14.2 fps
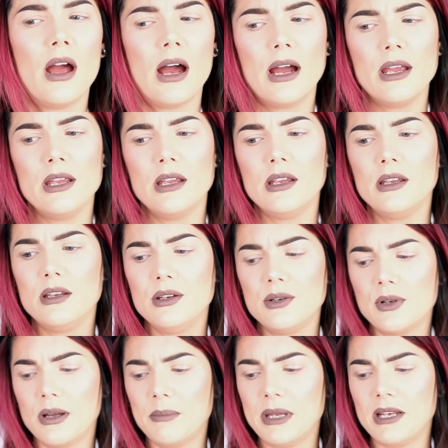
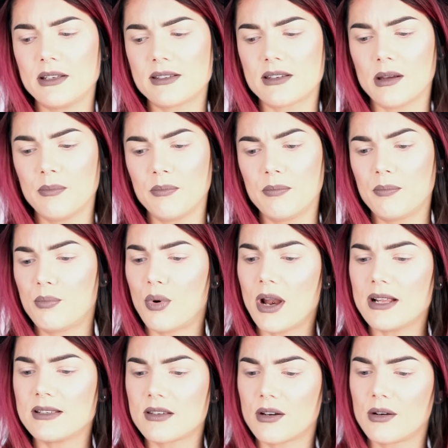I mean, some
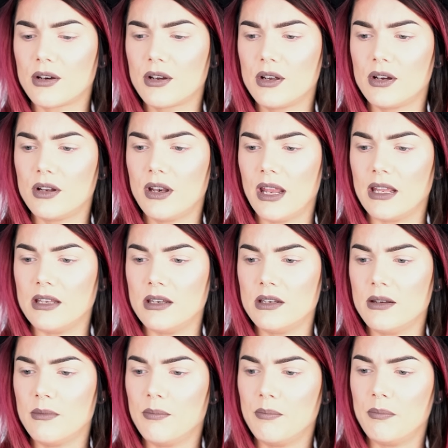brands are good in
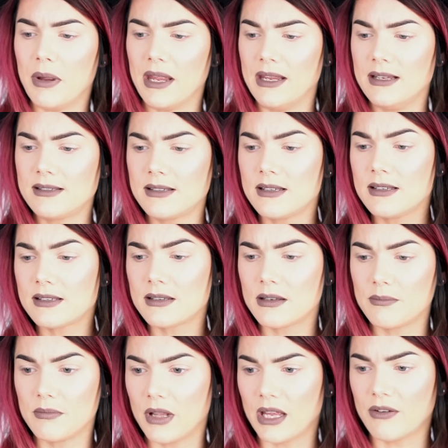bases,
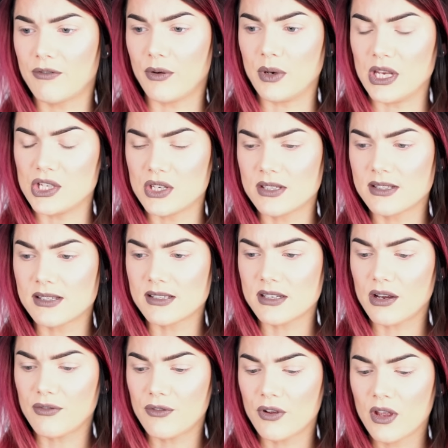like foundations and
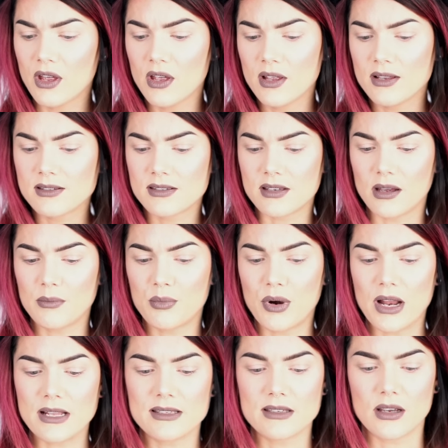stuff. Some
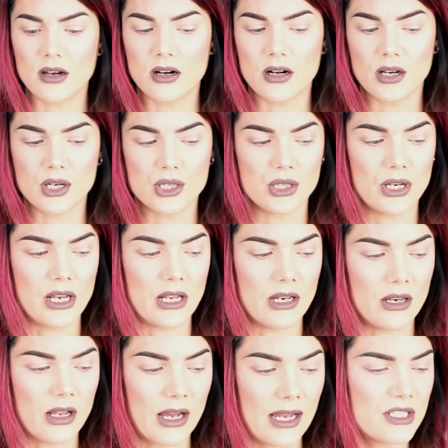brands are good
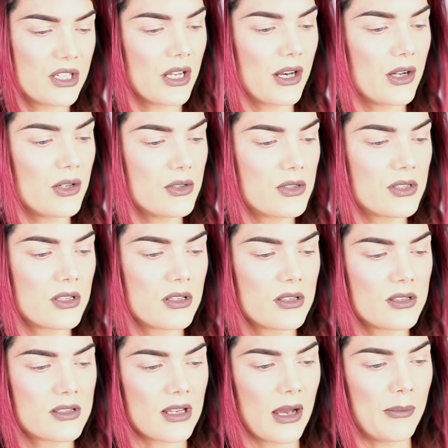in eyeshadows.
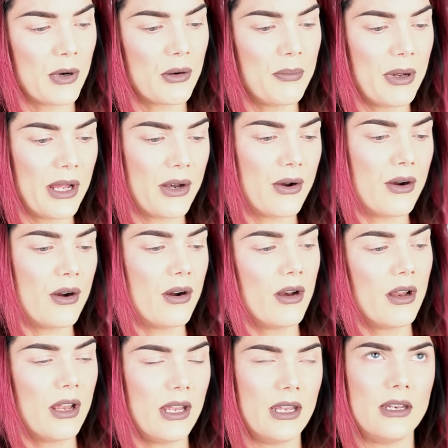Some are better
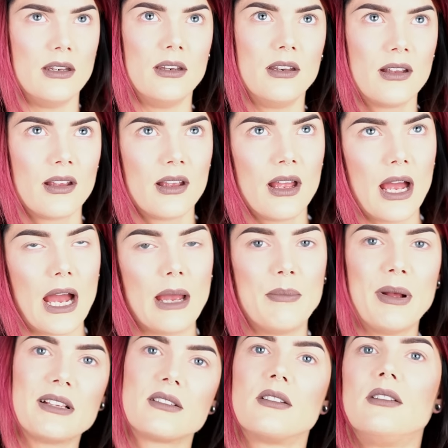in eye
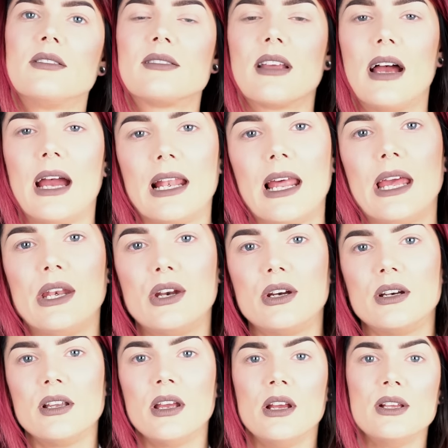pencils,
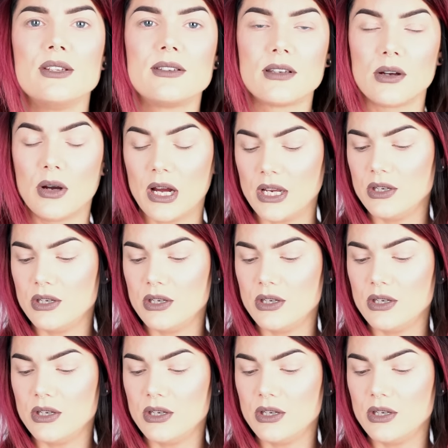eyeliner. So I